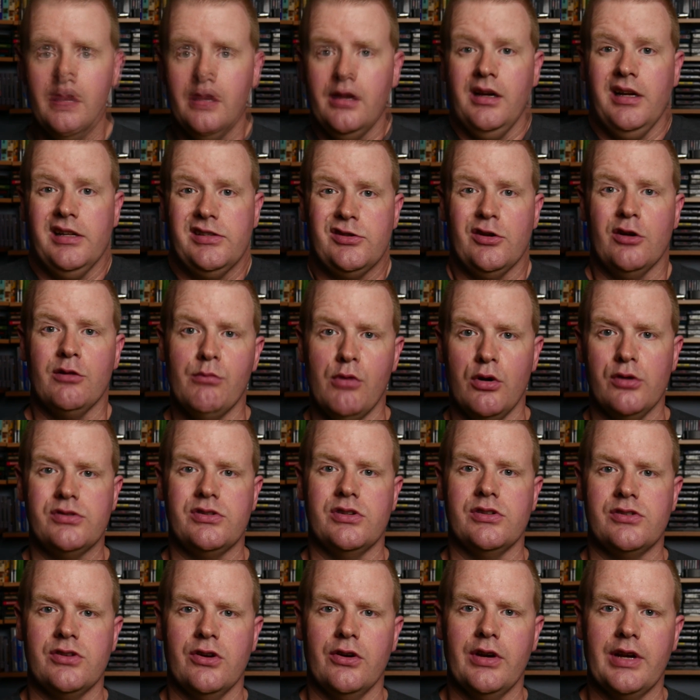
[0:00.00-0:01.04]
odds are most
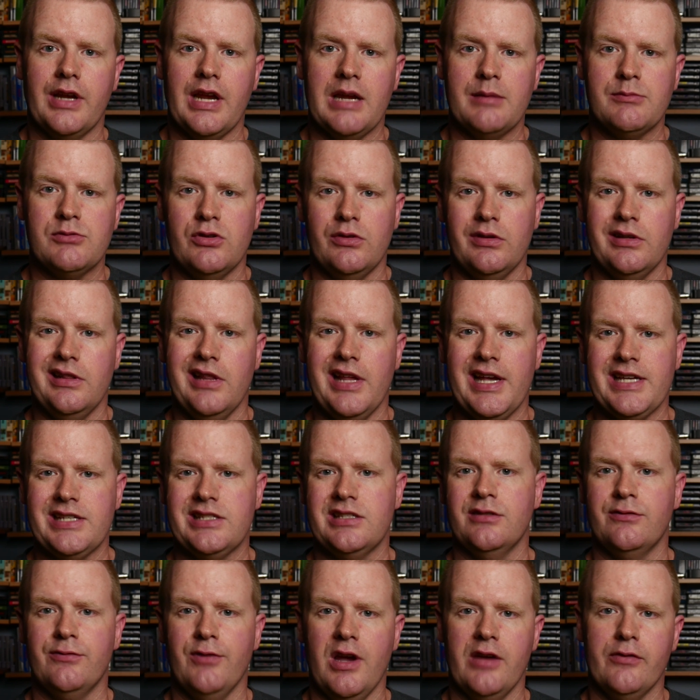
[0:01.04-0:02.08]
Atari games only
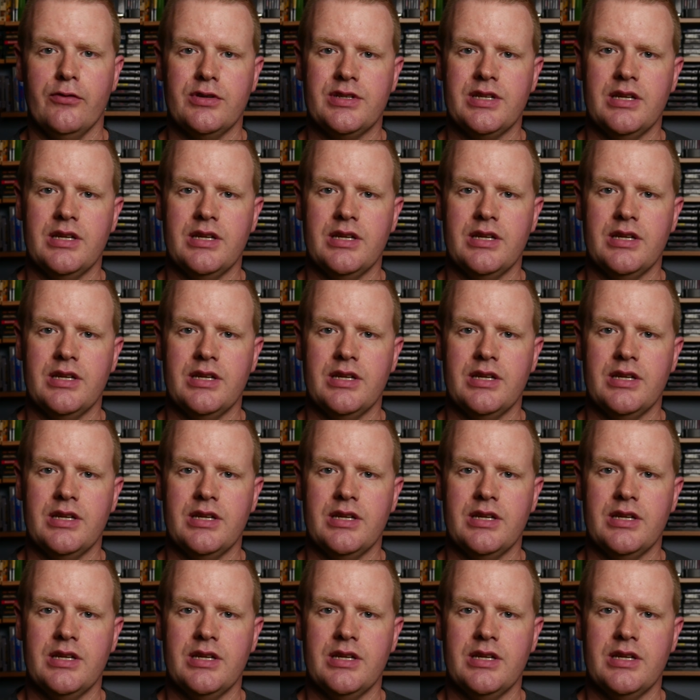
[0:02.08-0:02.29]
lasted 5 or